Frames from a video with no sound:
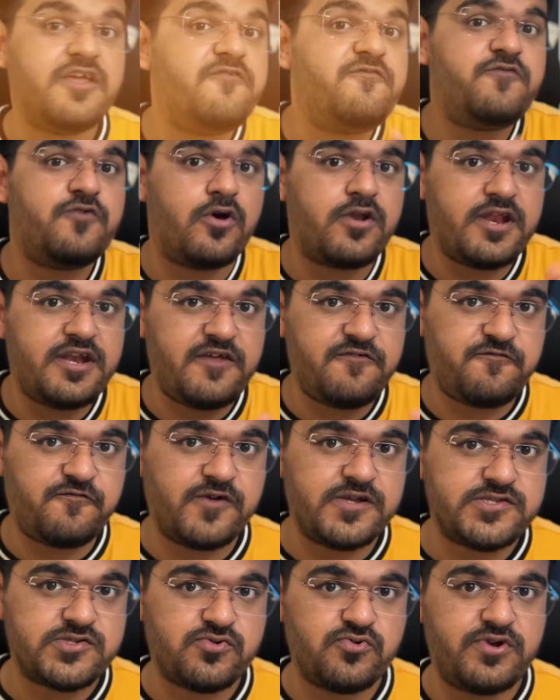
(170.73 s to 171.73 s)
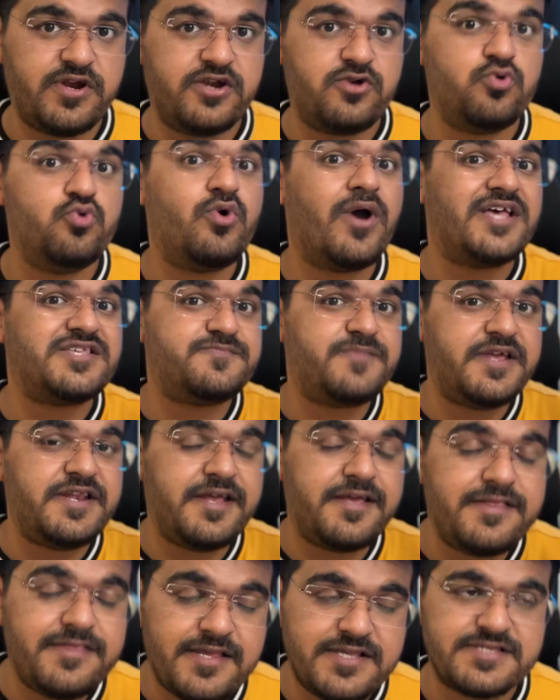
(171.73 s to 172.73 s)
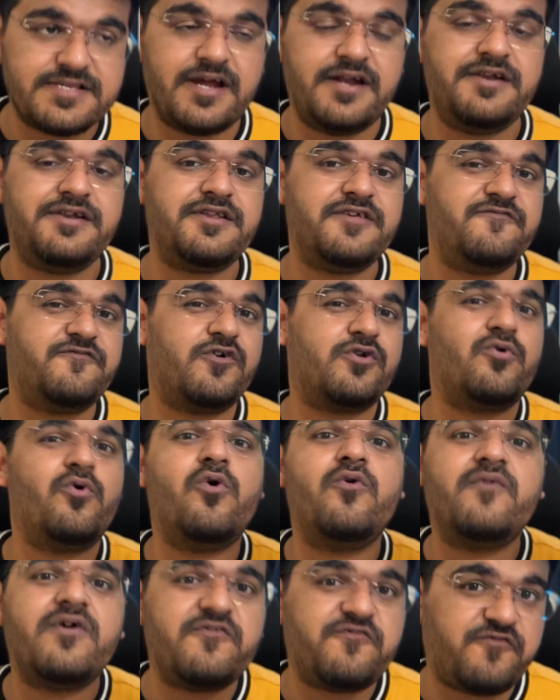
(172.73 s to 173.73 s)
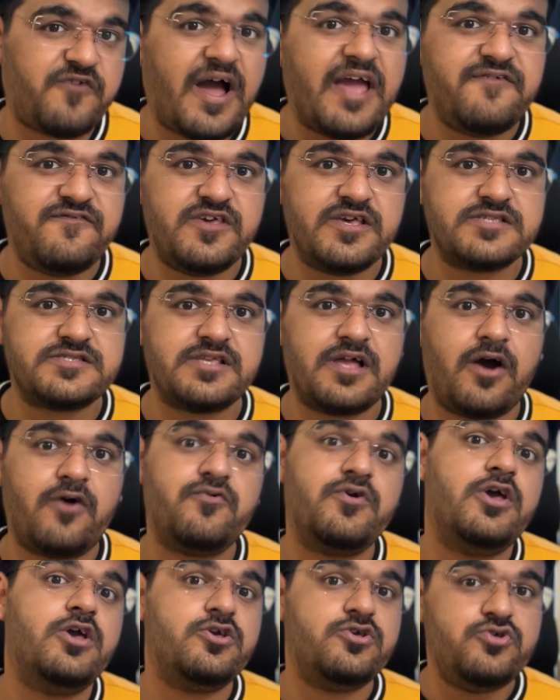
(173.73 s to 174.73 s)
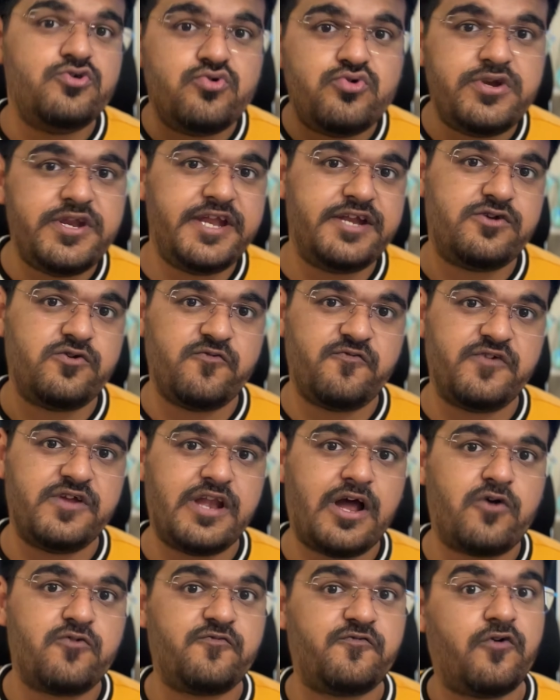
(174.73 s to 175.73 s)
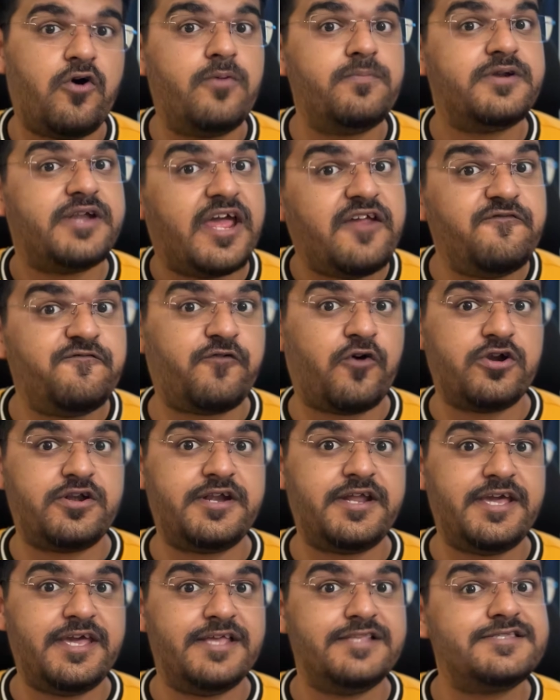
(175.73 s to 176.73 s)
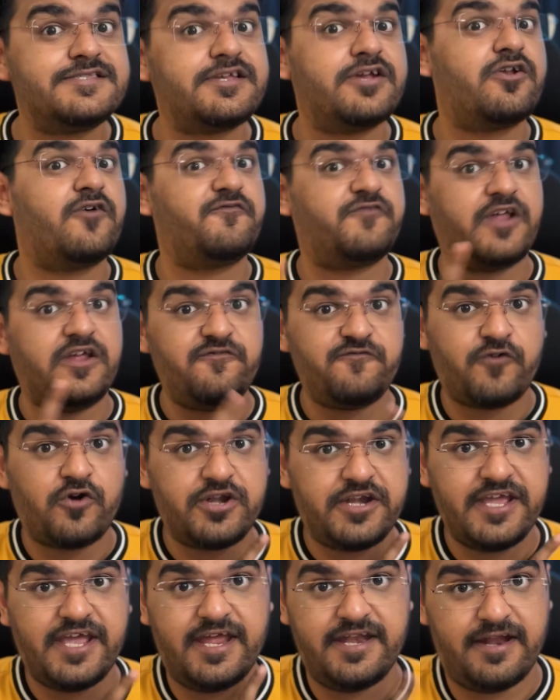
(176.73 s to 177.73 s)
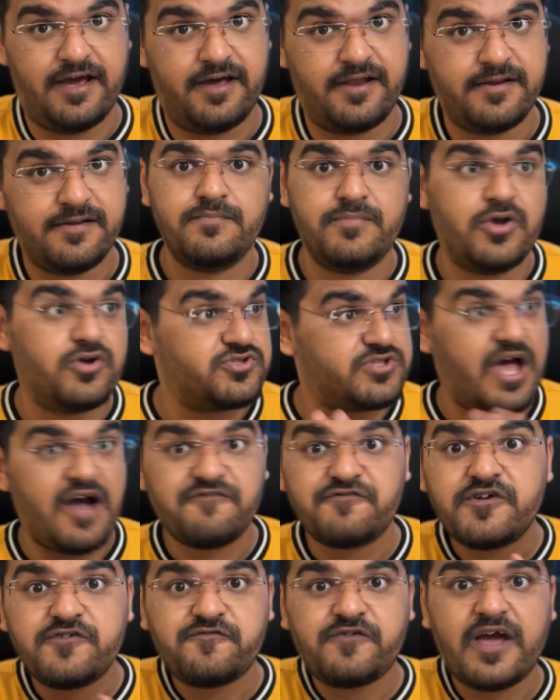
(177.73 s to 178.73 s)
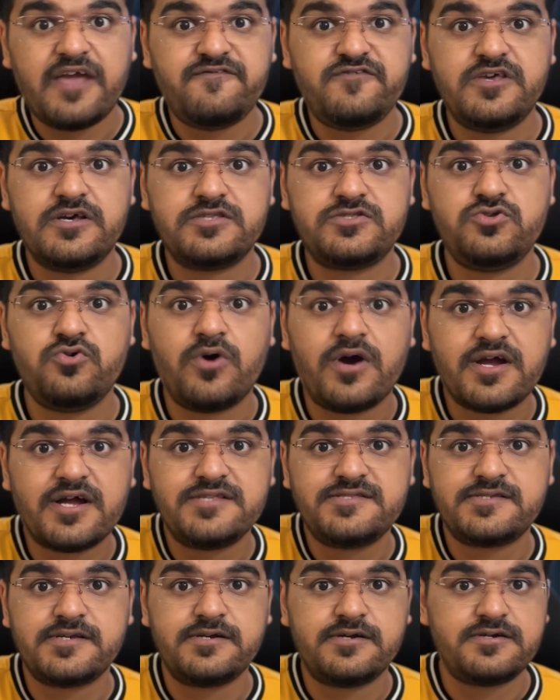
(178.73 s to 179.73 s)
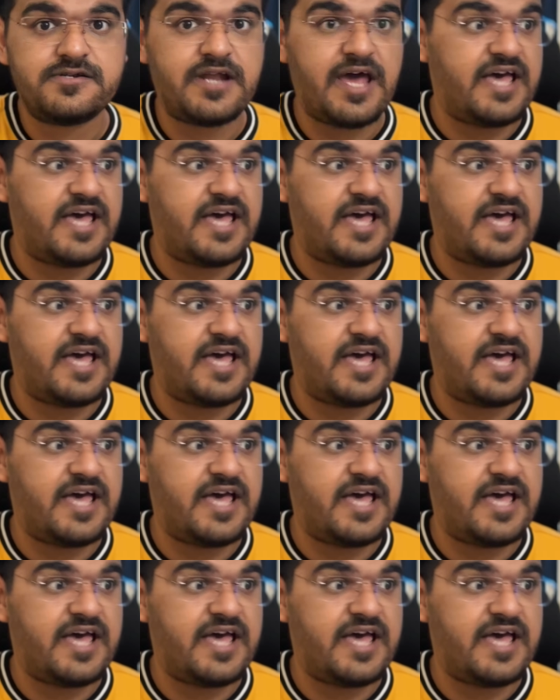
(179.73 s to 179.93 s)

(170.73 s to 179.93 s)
if you're an F1 student who has been in this country for over 5 years now, you need to fill out form 1040 instead of 1040 NR, because after 5 years you are considered